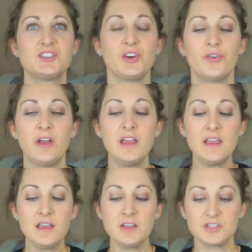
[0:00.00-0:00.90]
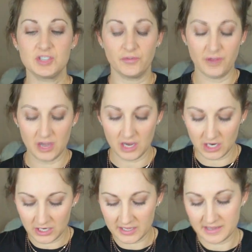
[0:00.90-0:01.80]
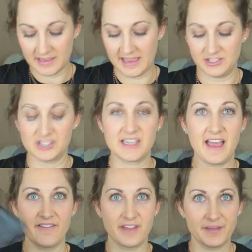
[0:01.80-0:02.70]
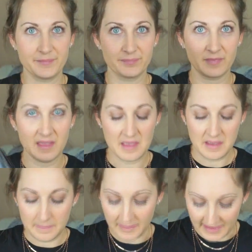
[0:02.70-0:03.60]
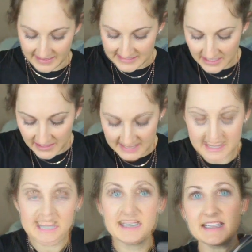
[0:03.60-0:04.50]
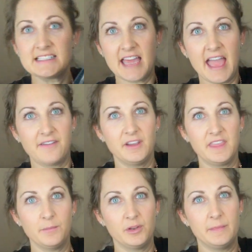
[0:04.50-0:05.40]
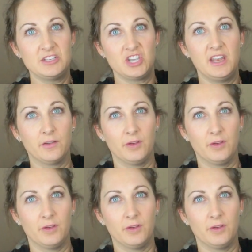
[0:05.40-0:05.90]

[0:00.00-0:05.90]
So, so far I just have my sunglasses and I set everything pretty much in a